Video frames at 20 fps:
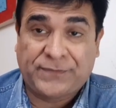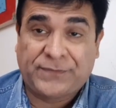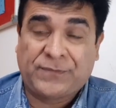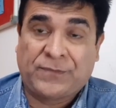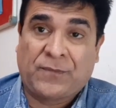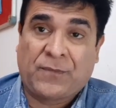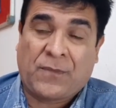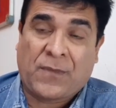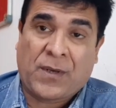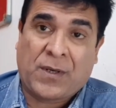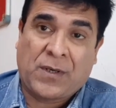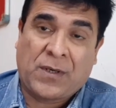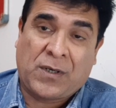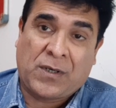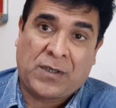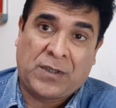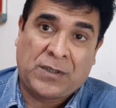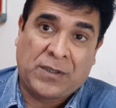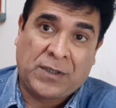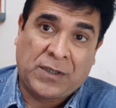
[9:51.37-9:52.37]

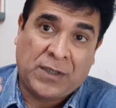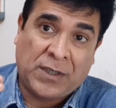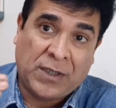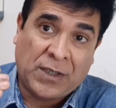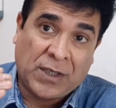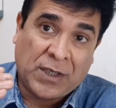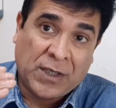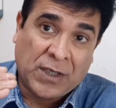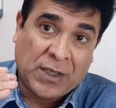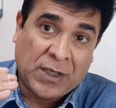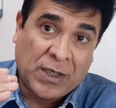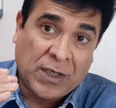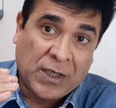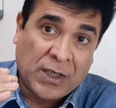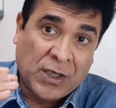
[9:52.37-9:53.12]
No one is speaking in this clip.